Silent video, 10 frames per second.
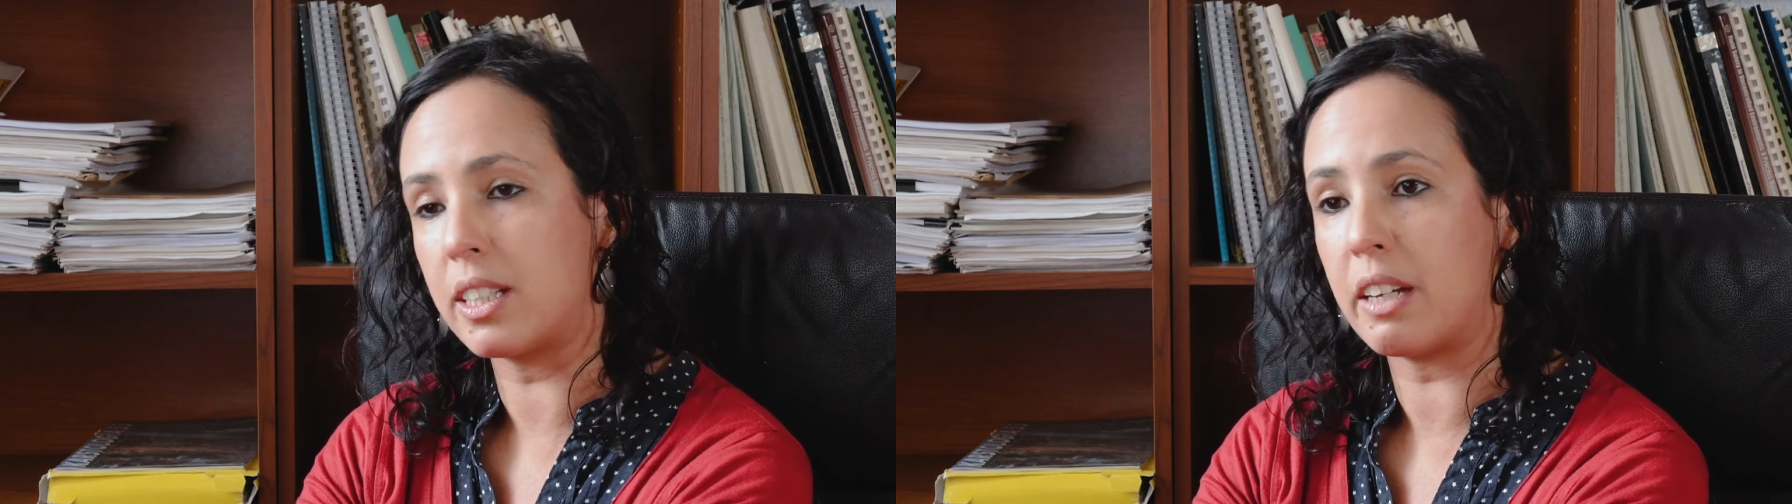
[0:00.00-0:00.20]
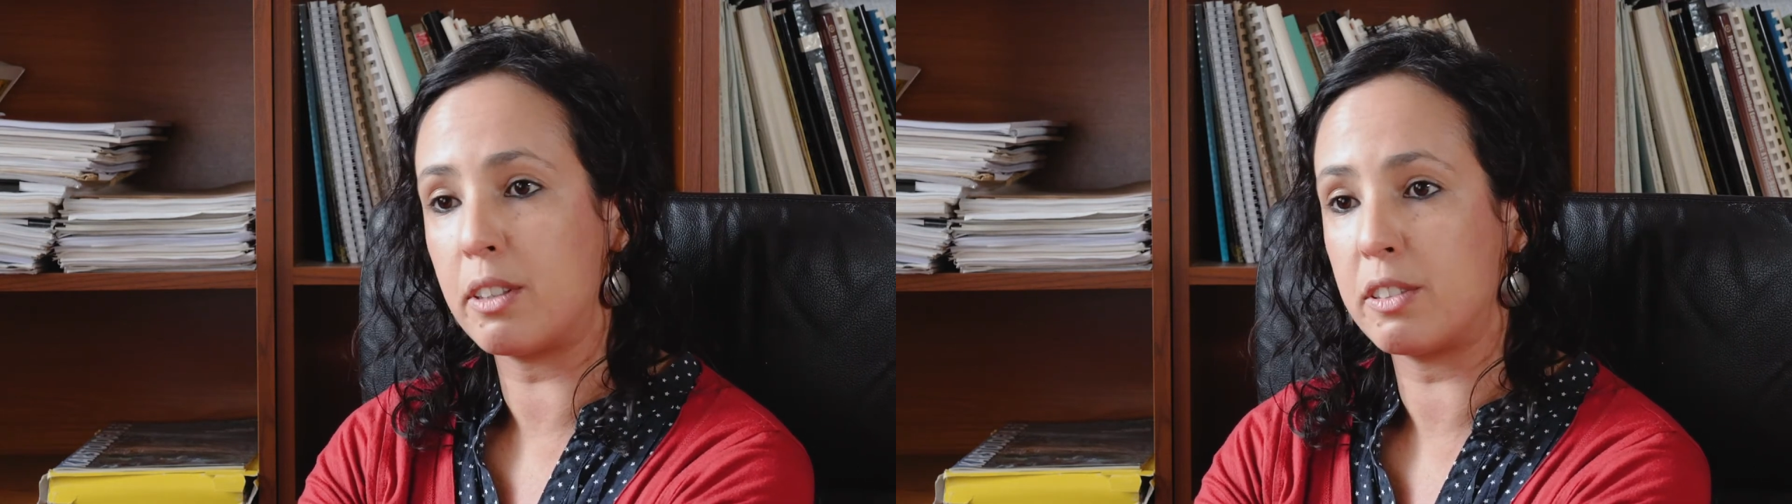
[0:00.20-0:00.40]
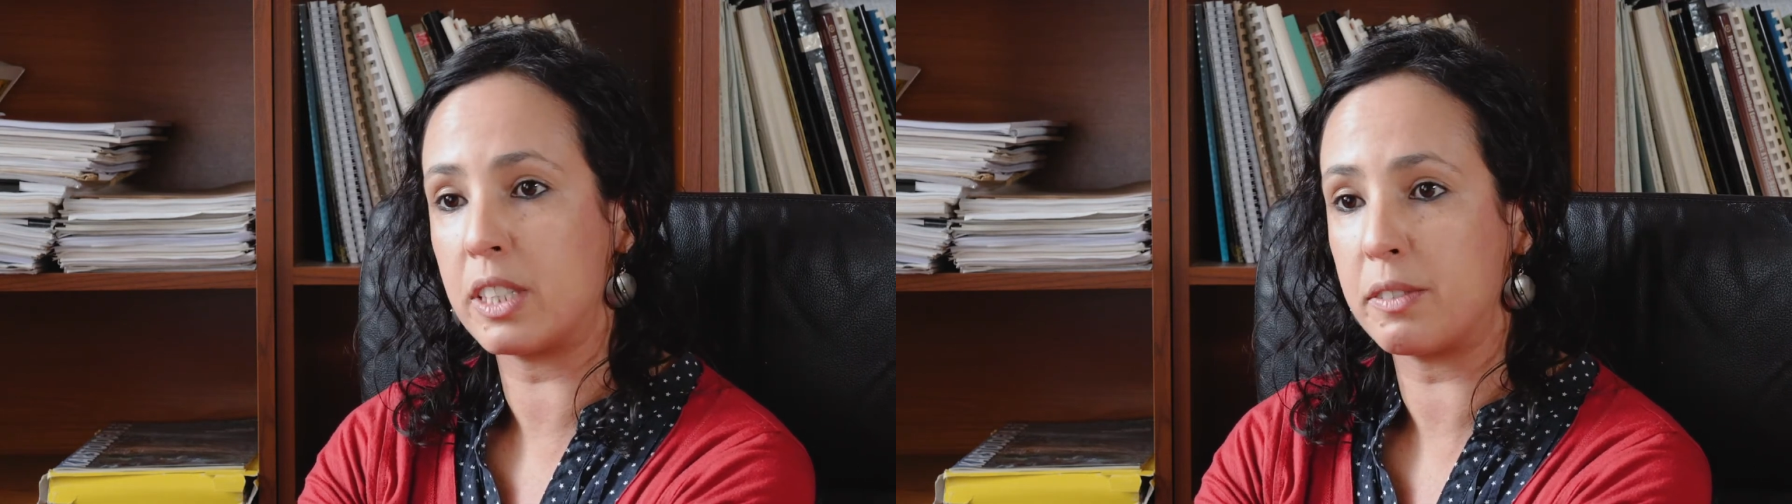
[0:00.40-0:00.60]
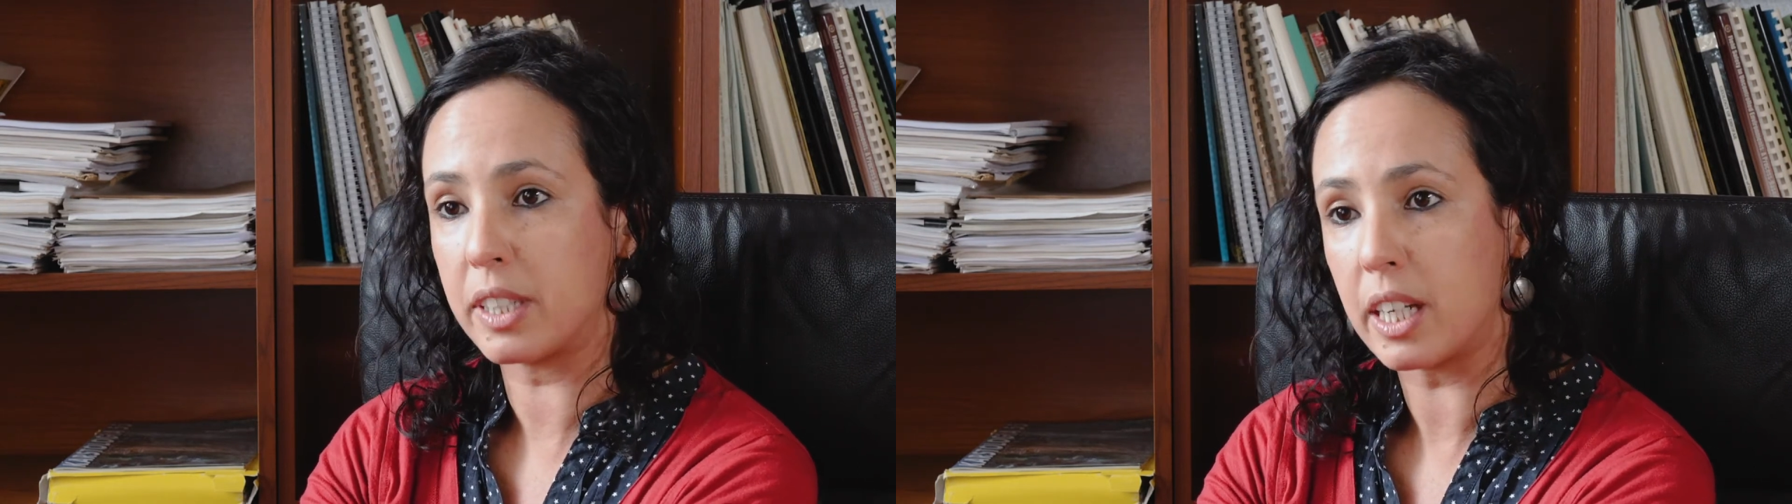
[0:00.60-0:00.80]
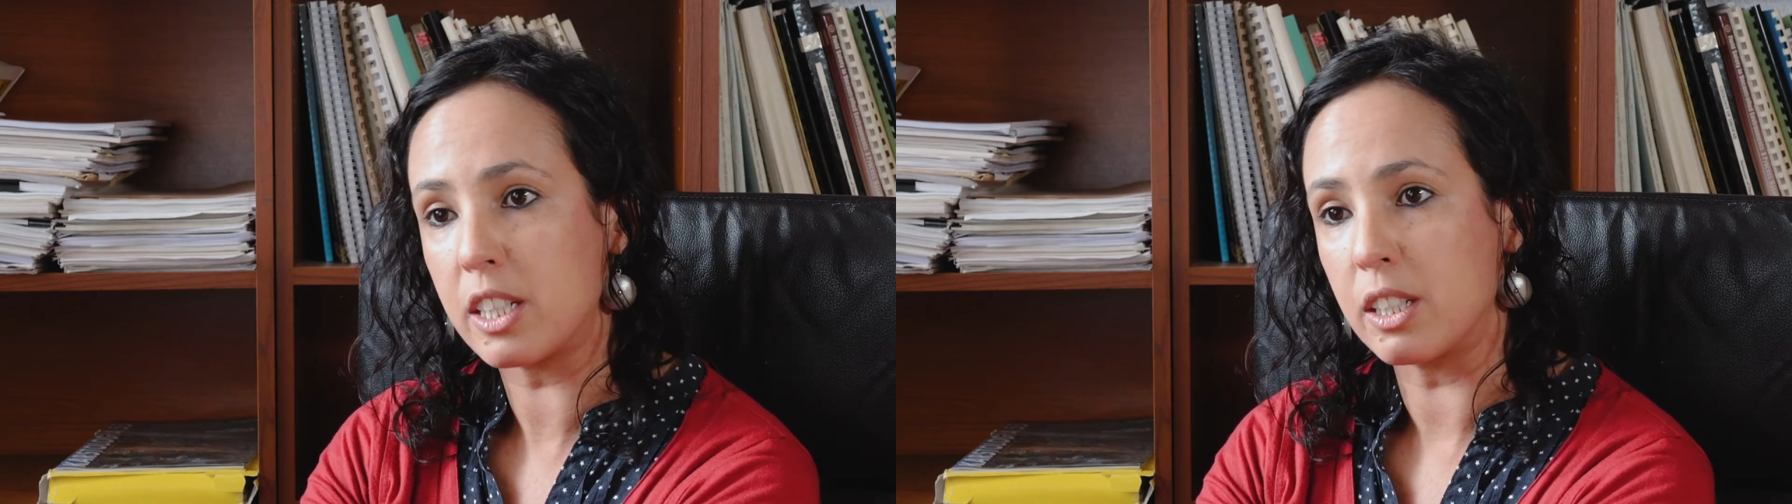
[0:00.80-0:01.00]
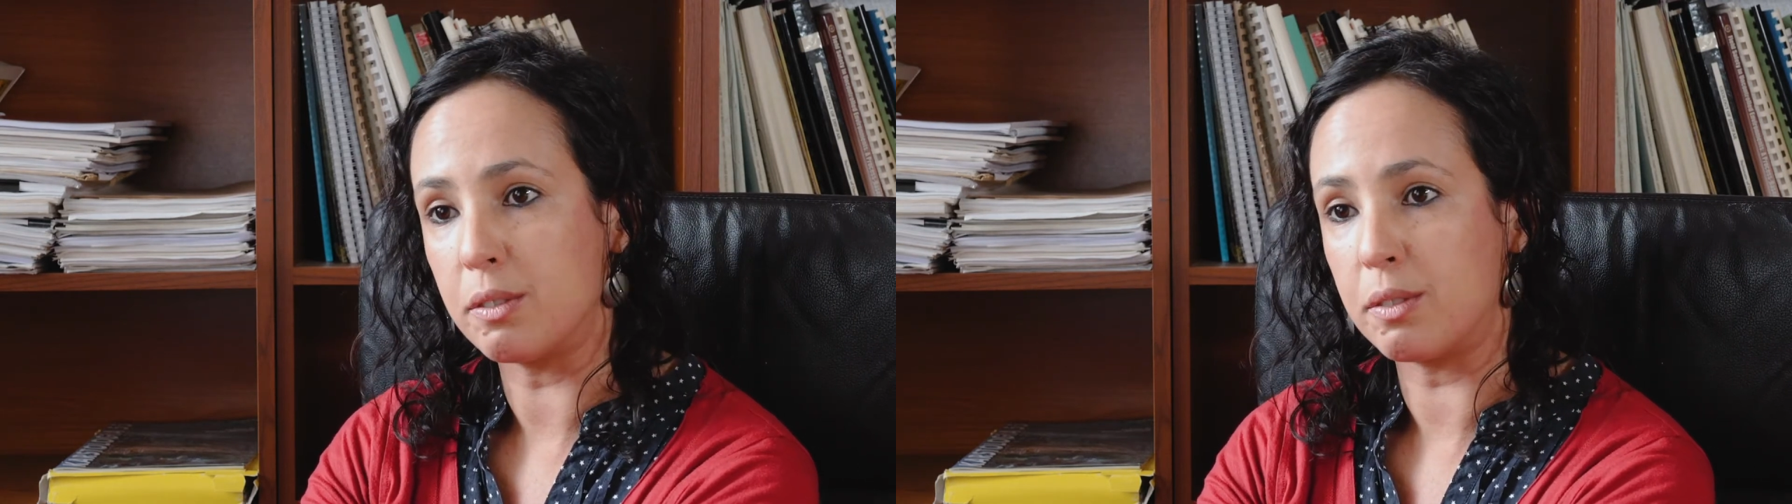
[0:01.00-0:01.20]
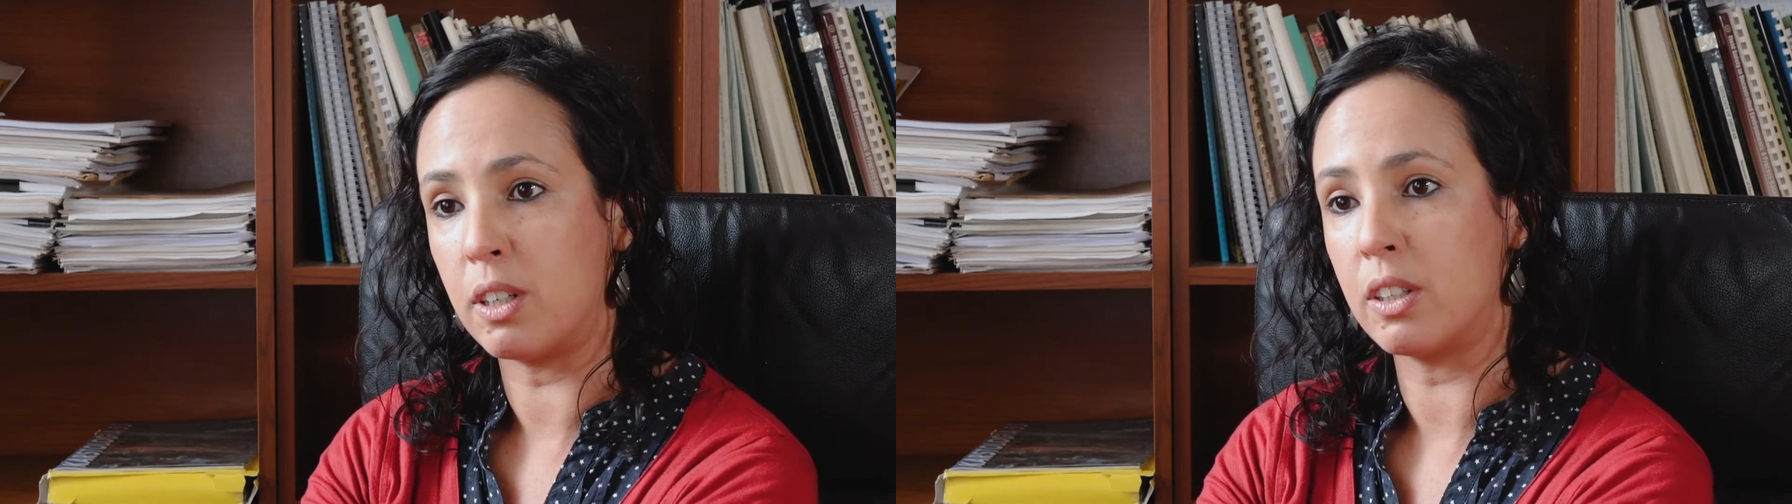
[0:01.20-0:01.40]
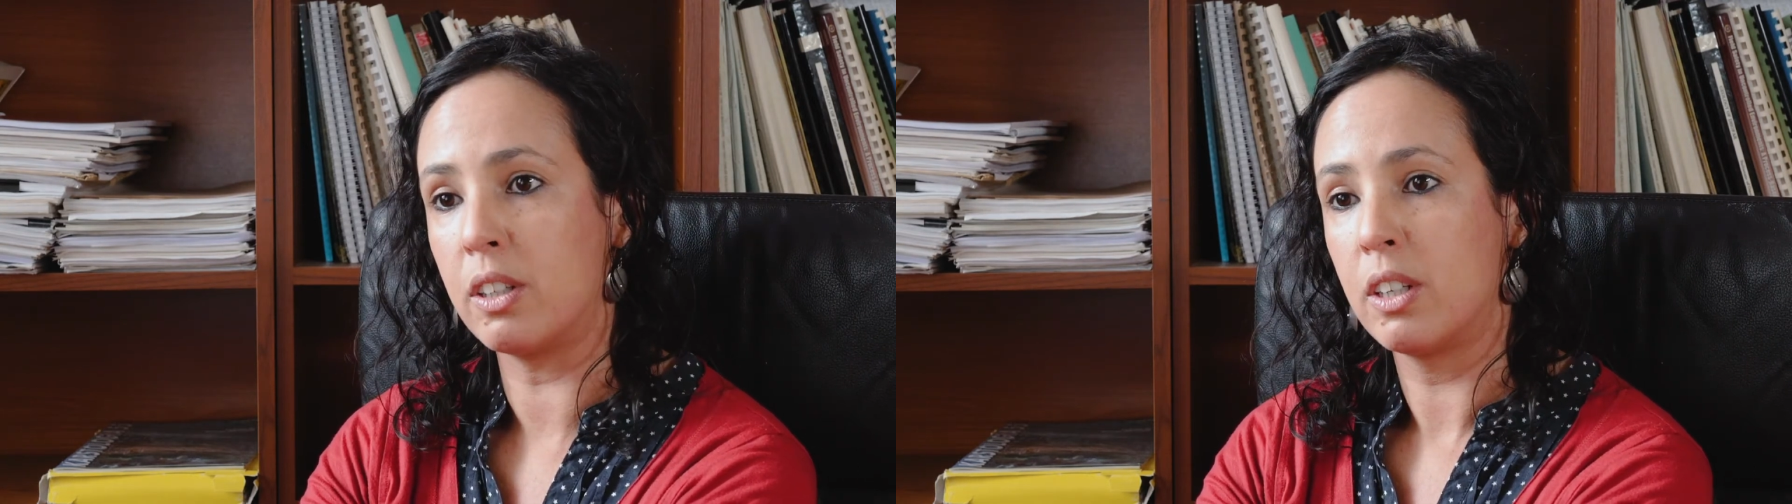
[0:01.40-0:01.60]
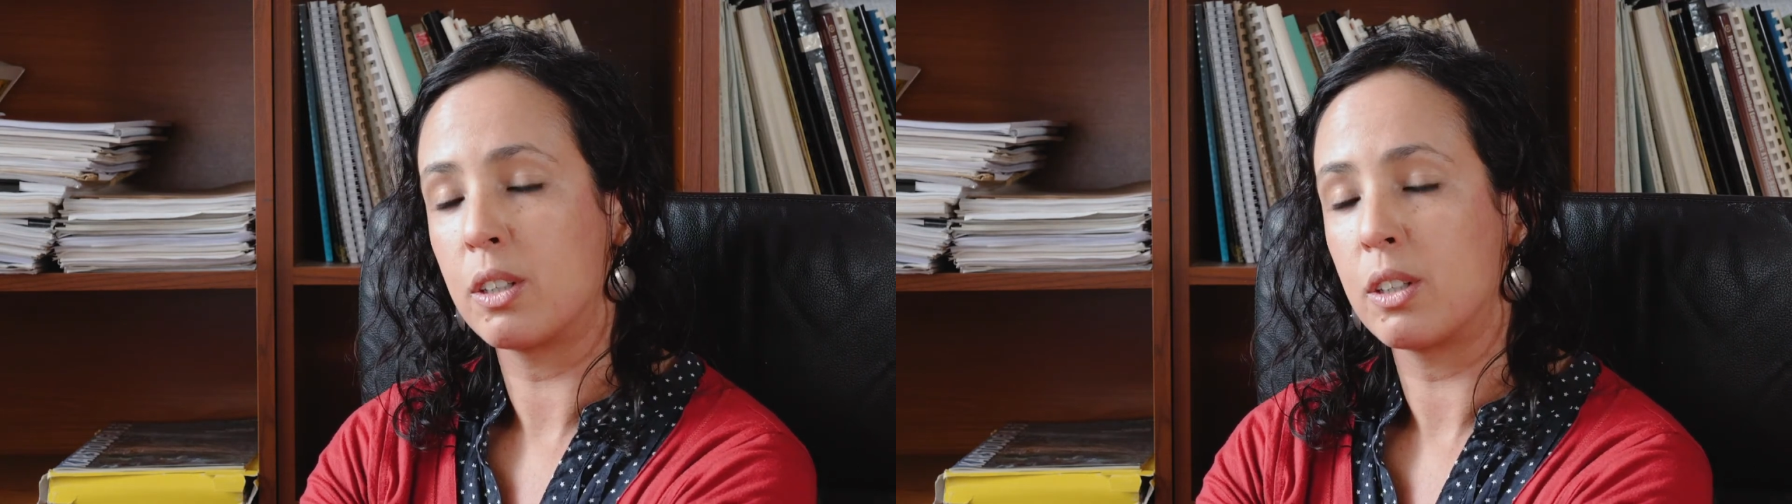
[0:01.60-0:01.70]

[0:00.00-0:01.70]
diversification of uh,